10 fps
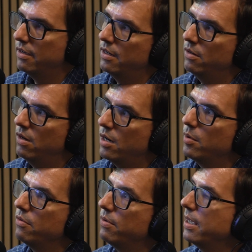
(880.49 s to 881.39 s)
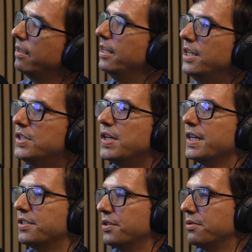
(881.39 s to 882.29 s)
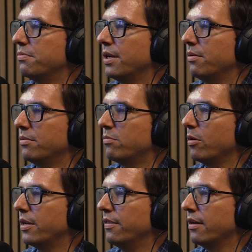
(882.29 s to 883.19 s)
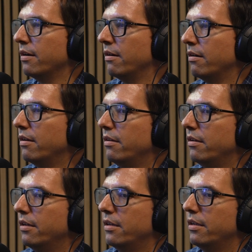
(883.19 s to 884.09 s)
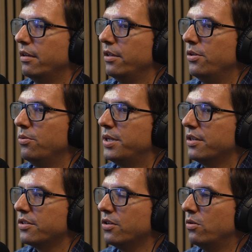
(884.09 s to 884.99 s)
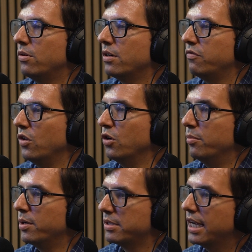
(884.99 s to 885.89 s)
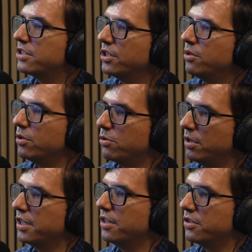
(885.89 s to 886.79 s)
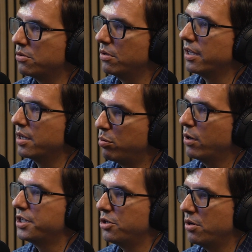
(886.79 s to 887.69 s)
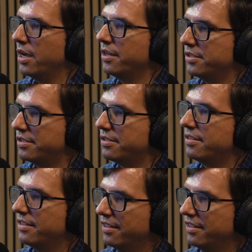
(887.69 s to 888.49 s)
I remember in East Texas when I was working there, you would take a saltwater flow, but it was actually you were drilling into sort of like a pressurized